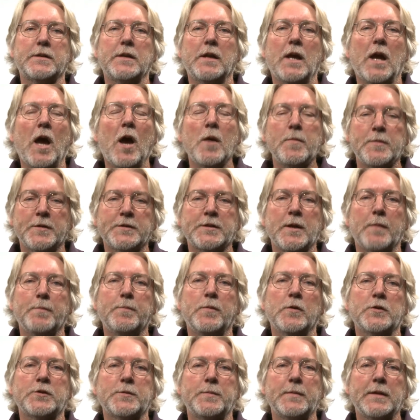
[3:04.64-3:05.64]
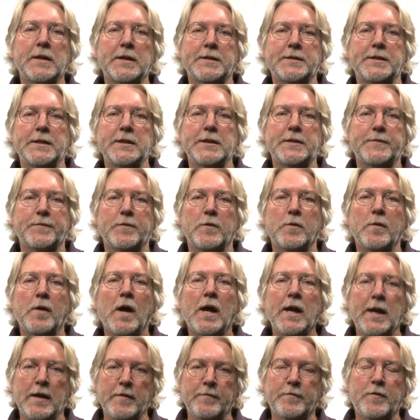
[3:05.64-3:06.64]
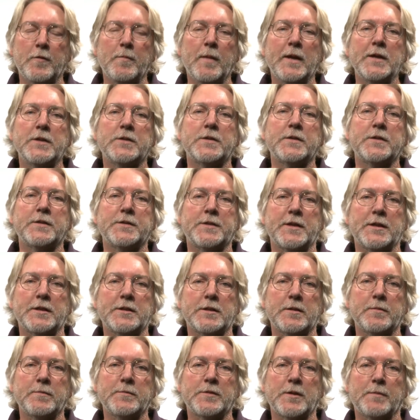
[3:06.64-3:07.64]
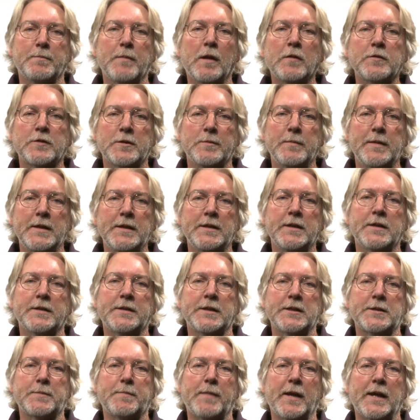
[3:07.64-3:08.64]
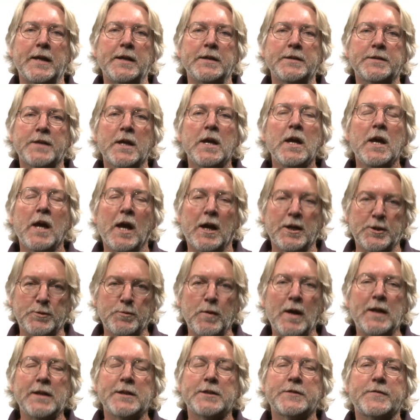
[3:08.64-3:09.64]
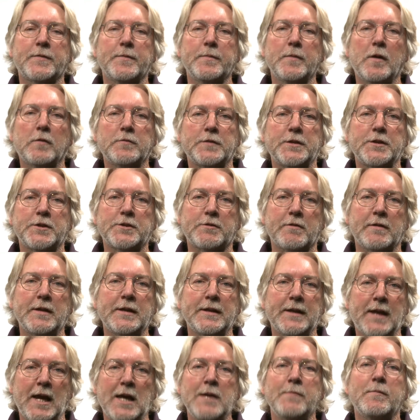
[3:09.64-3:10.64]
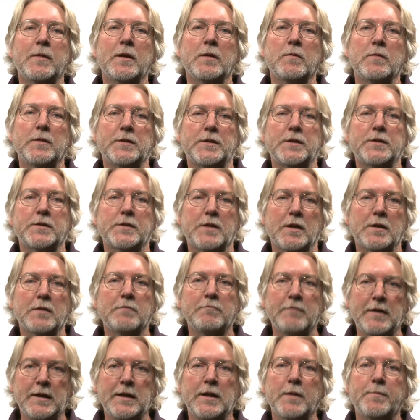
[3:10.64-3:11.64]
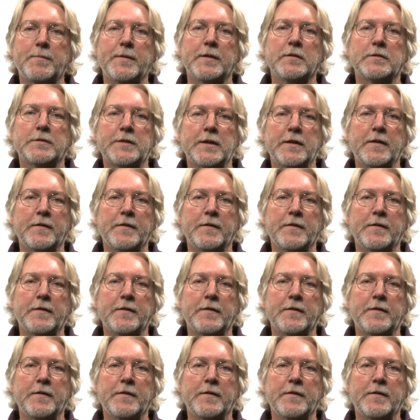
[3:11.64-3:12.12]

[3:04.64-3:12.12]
that it opens up possibilities for information systems and multimedia displays as well as for multi-screen gaming which is going to really appeal to